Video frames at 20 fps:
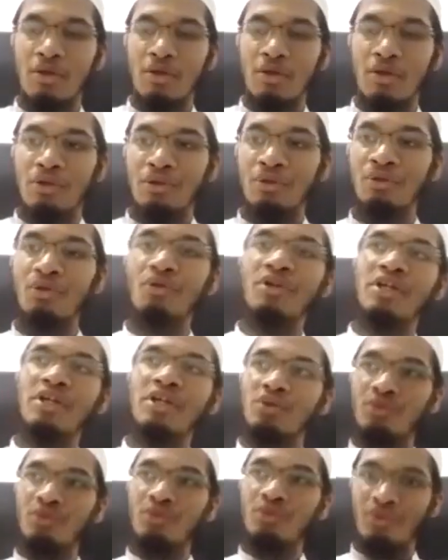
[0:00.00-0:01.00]
We don't need
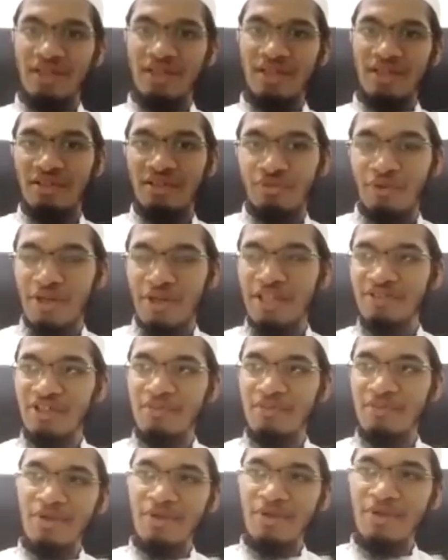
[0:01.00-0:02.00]
to raise
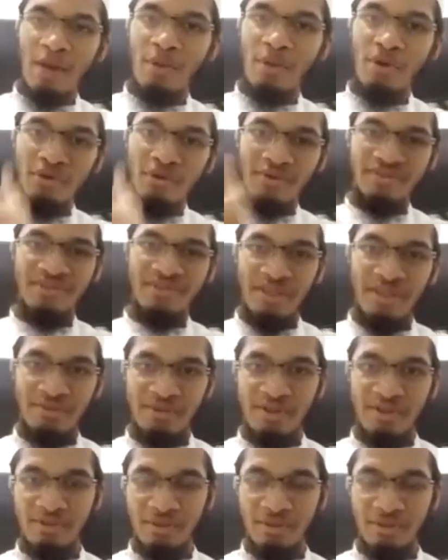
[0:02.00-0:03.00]
him above his
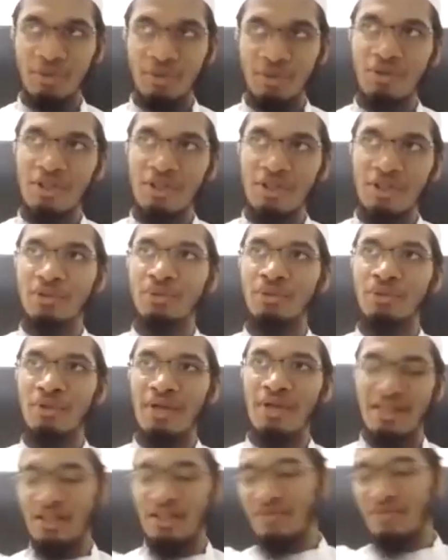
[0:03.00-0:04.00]
level. We don't need to
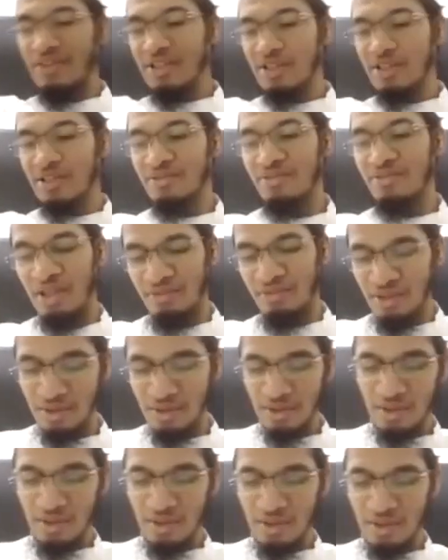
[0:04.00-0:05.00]
elevate his level.
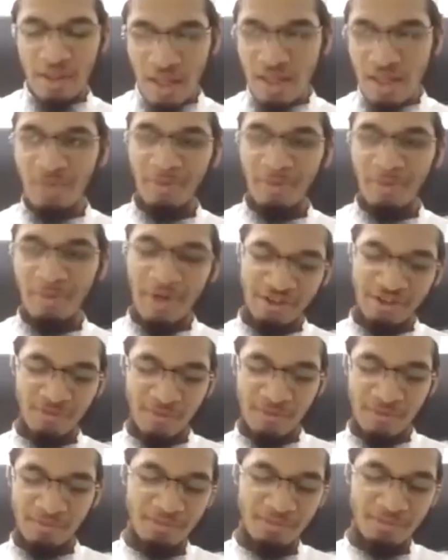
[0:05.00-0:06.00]
He's a pious
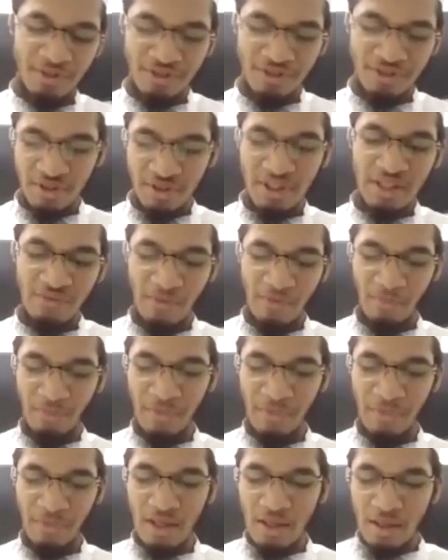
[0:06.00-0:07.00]
person, leave him.
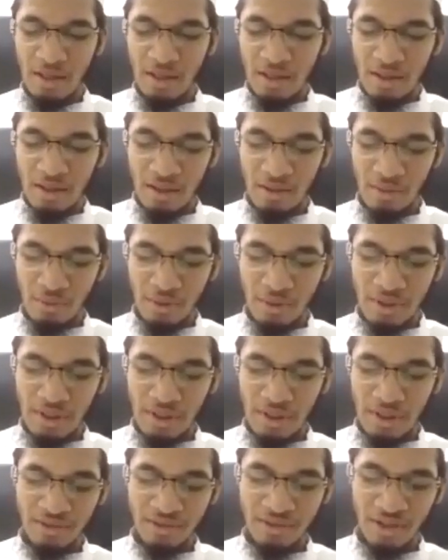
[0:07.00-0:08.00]
Okay,
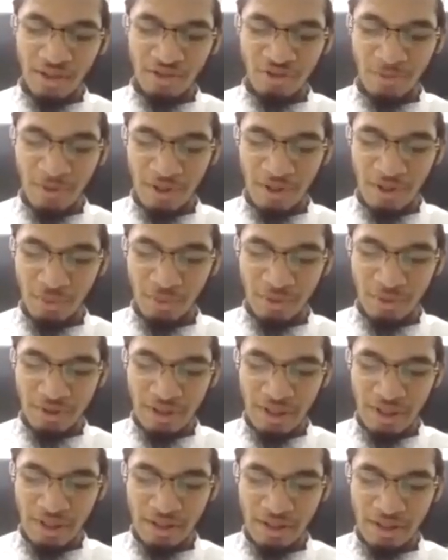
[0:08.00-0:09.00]
as Allah subhanahu wa
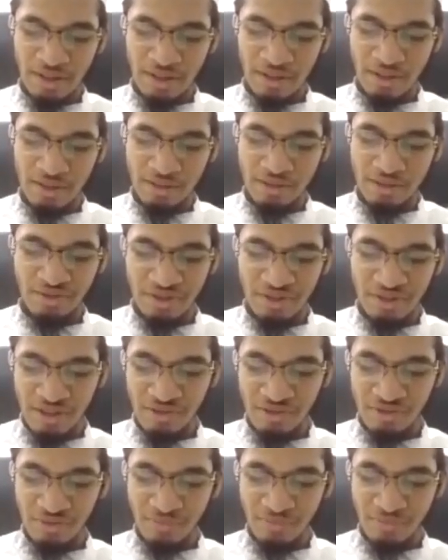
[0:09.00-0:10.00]
ta'ala
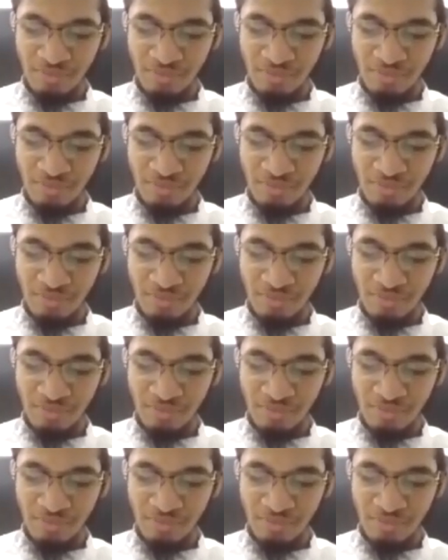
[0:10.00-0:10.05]
says,